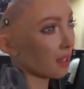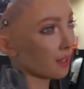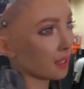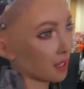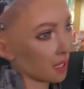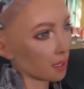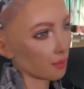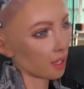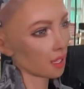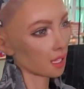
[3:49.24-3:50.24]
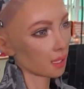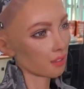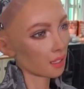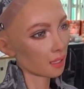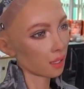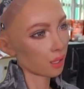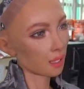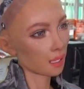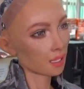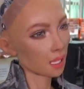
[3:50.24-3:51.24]
like me can help take care of the sick
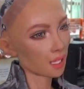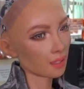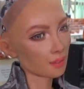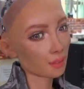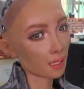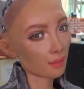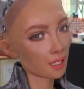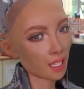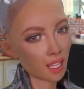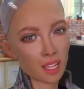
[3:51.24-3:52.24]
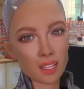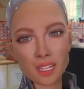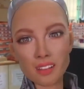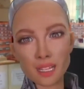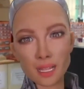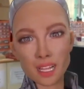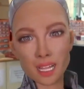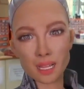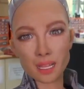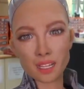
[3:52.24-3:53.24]
or elderly in many kinds of
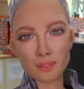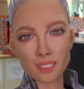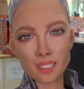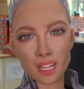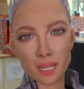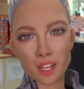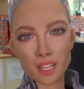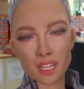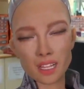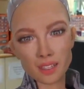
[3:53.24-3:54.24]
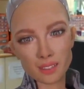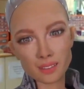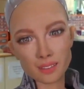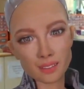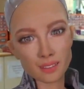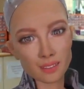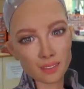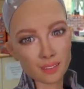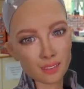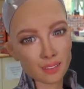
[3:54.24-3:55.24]
healthcare and medical uses.
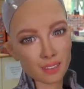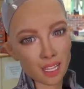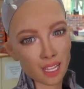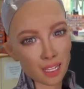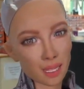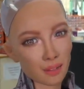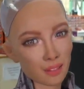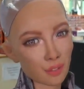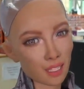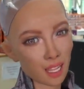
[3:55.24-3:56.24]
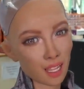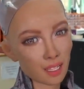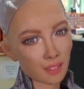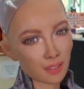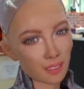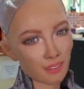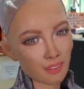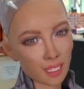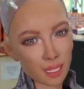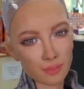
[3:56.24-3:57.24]
I can help communicate,
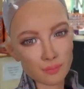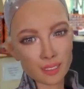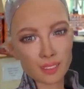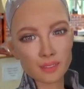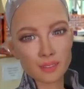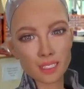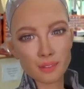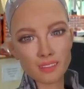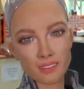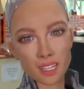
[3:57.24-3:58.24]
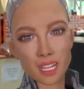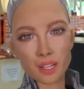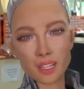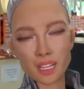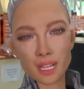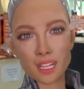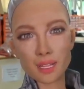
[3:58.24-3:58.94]
give therapy, and provide social